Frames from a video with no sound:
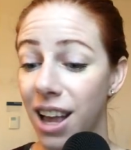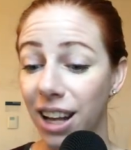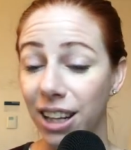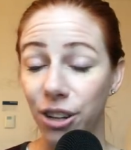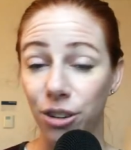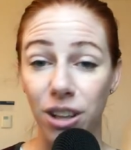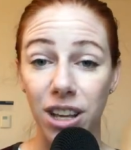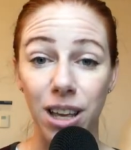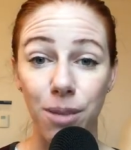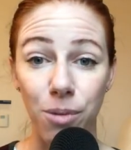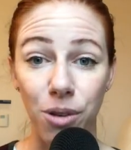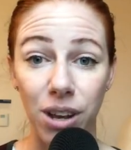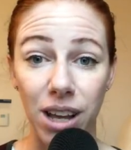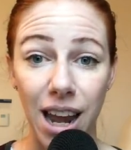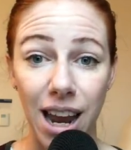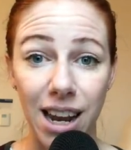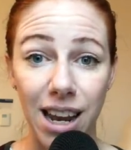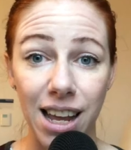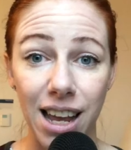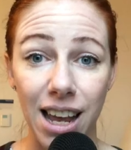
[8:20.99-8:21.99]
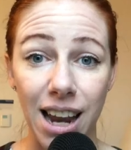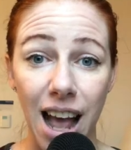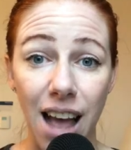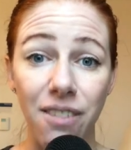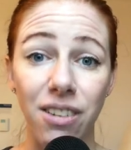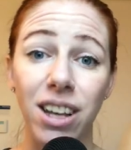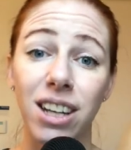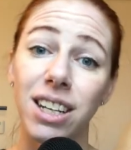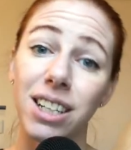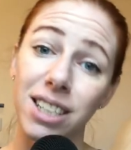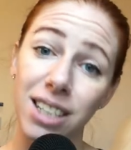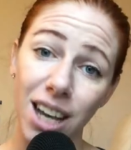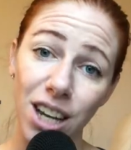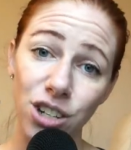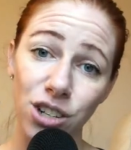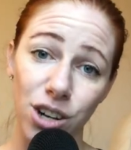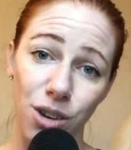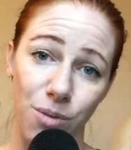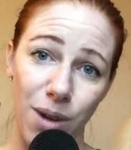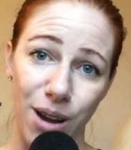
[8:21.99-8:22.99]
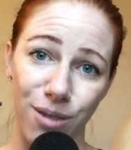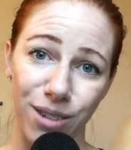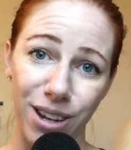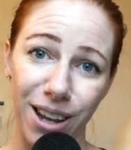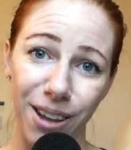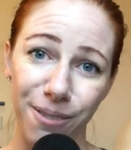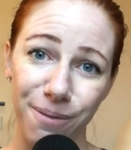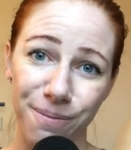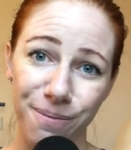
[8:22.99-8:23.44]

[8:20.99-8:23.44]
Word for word: clearly communicating, and having a discussion around it.